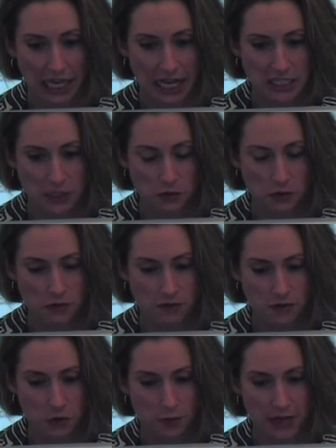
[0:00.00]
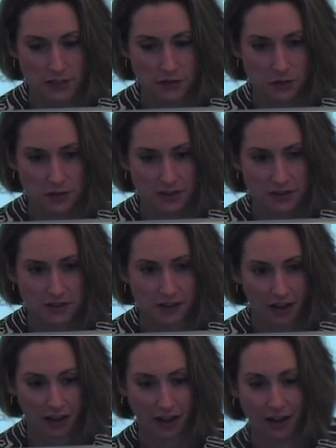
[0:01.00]
and you do view page source.
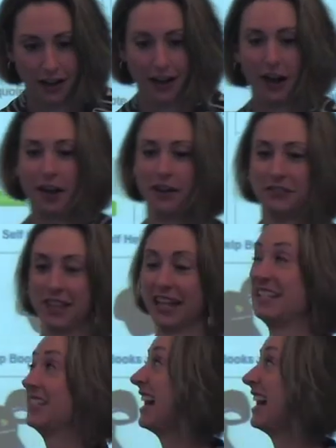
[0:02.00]
Is